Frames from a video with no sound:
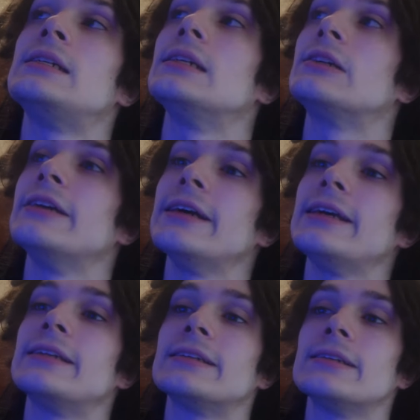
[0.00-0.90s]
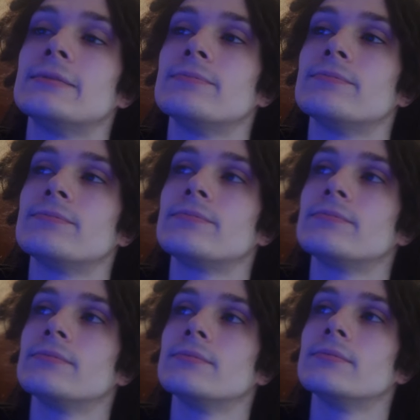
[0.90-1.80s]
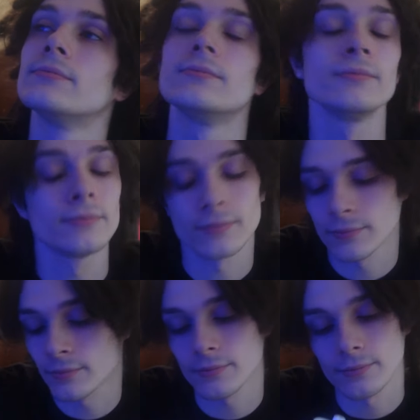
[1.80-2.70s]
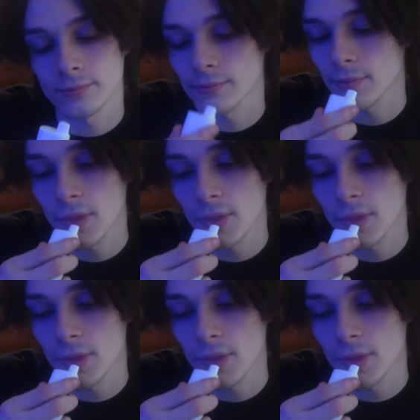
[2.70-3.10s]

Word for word: shit crazy. Mm, mm, mm.